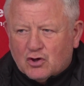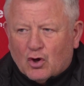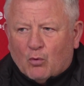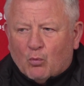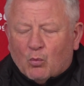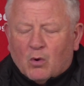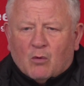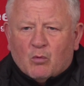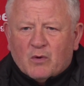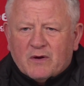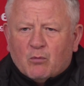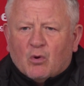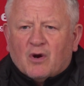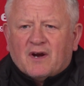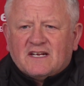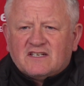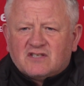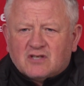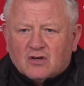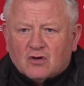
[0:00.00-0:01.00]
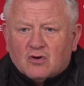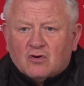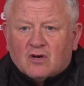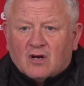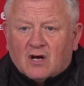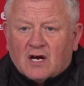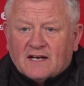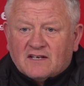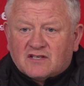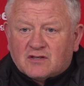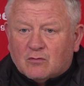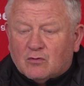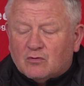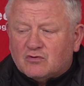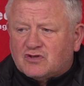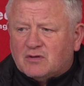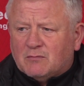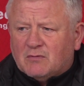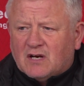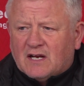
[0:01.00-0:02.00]
what we want it to look like. So
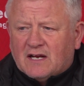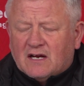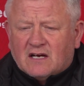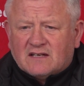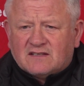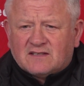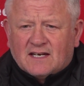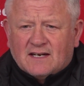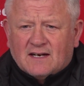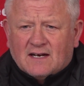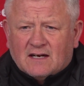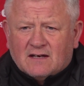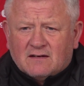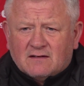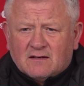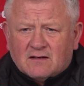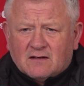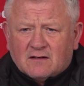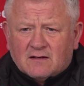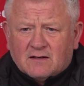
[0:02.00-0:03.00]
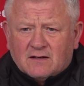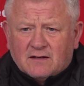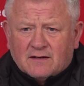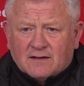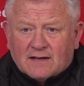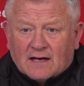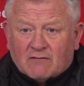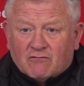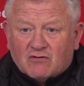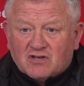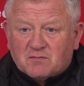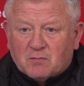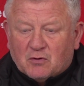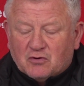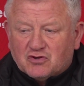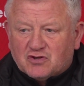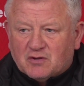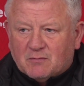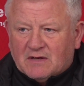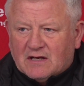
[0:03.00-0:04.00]
ultimately, I take that
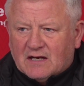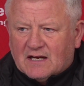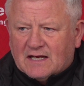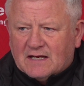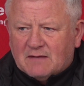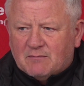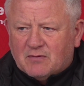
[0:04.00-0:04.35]
responsibility.